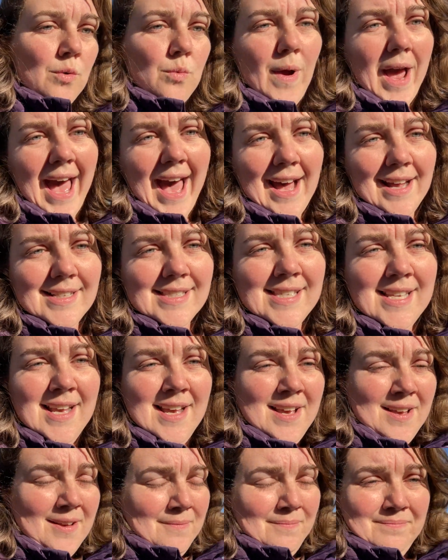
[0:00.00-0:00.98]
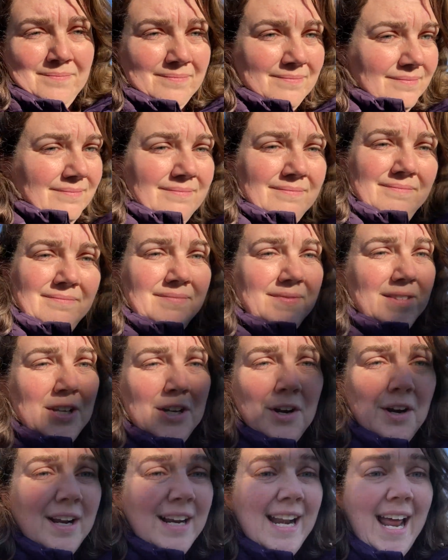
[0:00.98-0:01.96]
rats.
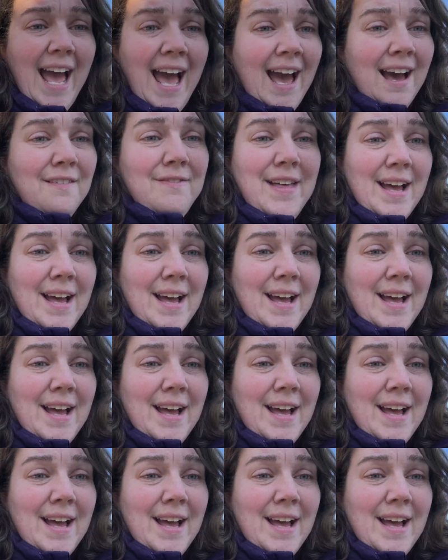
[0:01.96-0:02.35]
You're going to have